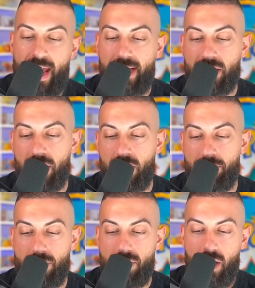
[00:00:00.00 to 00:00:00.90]

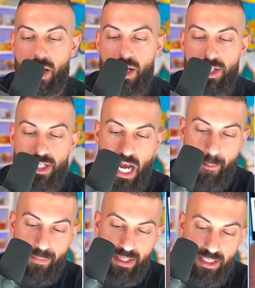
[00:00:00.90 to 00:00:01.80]
Phantoms,
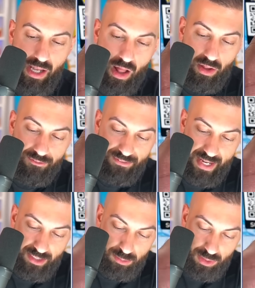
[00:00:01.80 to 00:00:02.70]
Japanese Holland
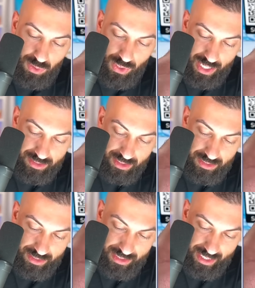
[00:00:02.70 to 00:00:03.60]
Phantoms, two thousand
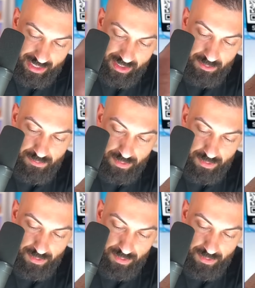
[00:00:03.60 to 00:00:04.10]
six.